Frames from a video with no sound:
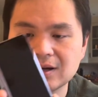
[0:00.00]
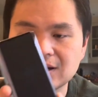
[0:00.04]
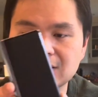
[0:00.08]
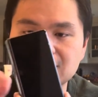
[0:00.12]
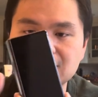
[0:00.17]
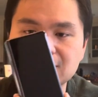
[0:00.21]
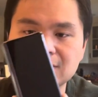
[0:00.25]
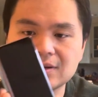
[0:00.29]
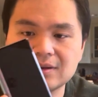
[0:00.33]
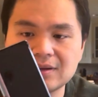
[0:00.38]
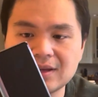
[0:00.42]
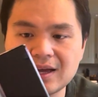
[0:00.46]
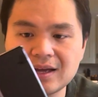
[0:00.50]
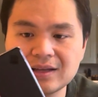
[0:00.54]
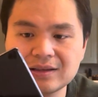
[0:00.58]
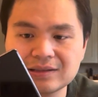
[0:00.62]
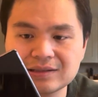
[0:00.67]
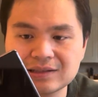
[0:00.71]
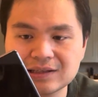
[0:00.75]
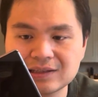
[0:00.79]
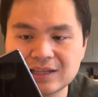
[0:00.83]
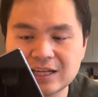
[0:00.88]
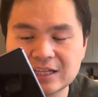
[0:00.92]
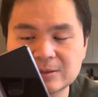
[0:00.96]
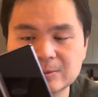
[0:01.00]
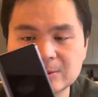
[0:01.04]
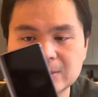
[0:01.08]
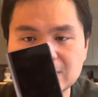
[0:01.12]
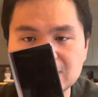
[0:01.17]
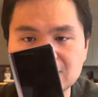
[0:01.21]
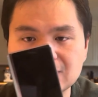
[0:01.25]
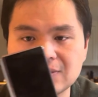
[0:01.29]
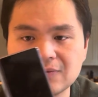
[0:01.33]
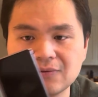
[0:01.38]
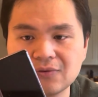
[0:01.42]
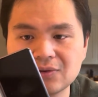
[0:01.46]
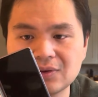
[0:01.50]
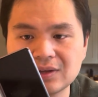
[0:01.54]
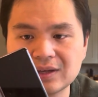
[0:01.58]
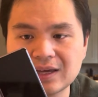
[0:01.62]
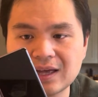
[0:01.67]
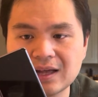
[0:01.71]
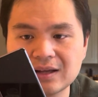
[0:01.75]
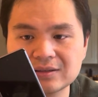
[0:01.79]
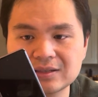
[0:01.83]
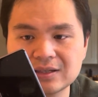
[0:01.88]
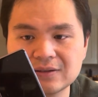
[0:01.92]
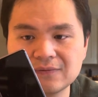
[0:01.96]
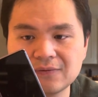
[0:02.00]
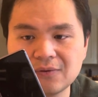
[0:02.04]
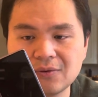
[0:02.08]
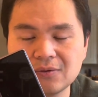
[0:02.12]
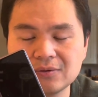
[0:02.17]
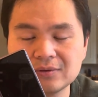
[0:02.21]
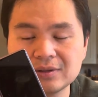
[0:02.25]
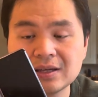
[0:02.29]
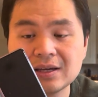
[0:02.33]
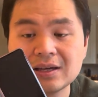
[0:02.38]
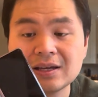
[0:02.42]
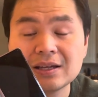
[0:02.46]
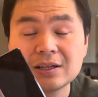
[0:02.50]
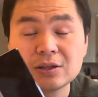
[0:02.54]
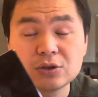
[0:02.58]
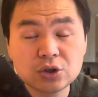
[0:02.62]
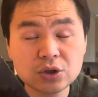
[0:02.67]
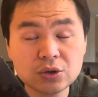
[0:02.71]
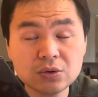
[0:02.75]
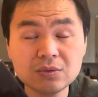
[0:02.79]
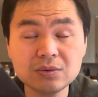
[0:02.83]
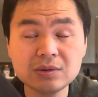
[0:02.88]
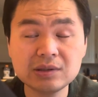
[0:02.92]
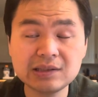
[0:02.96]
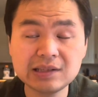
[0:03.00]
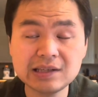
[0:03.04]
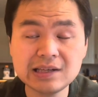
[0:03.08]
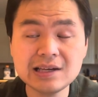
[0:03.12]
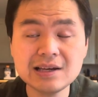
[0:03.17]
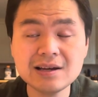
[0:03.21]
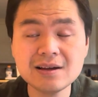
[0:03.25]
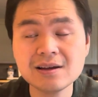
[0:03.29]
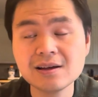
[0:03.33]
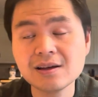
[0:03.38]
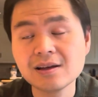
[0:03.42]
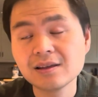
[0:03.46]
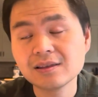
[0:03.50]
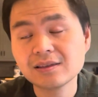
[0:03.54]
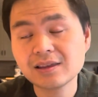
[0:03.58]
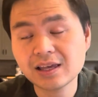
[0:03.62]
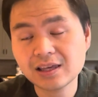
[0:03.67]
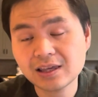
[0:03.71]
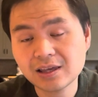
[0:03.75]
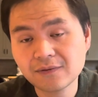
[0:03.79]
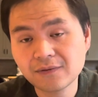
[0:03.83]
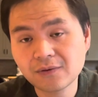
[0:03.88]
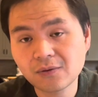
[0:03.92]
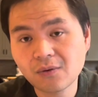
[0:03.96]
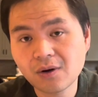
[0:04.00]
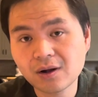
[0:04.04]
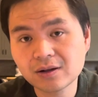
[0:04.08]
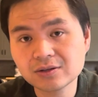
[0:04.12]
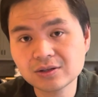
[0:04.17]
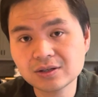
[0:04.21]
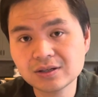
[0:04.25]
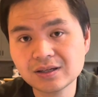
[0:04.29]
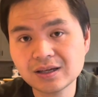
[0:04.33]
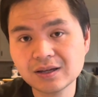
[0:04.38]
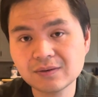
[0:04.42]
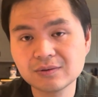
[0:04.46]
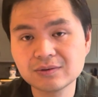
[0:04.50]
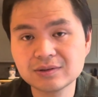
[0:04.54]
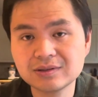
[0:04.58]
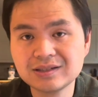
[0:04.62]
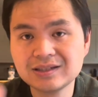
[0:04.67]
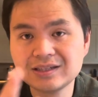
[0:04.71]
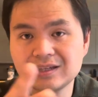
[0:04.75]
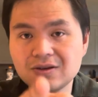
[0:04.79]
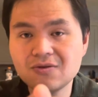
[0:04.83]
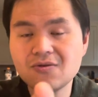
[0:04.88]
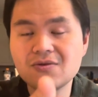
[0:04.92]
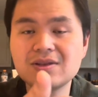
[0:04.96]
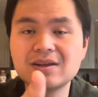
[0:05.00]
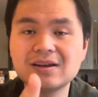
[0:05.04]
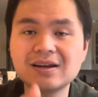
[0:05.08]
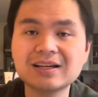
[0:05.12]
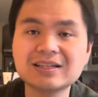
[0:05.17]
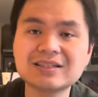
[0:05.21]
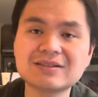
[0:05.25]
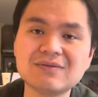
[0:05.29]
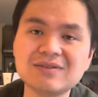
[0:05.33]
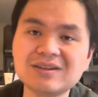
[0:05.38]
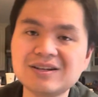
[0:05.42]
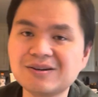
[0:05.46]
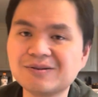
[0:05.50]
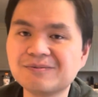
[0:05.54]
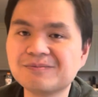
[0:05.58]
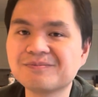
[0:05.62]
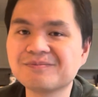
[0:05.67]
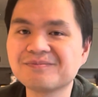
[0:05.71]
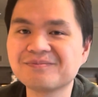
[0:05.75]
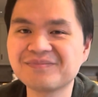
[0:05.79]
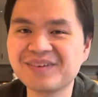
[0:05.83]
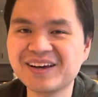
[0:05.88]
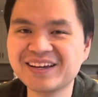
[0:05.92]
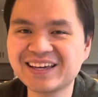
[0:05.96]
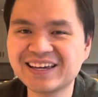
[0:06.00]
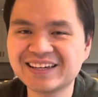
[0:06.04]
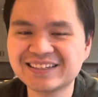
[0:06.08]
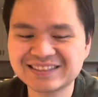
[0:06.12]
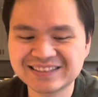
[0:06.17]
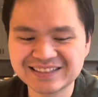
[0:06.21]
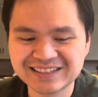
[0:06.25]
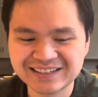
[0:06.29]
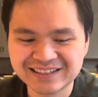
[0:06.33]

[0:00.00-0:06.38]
Other than that, that's my review for the Galaxy Fold 2Z. Thank you for watching, and we'll see you in the next video. Bye, guys.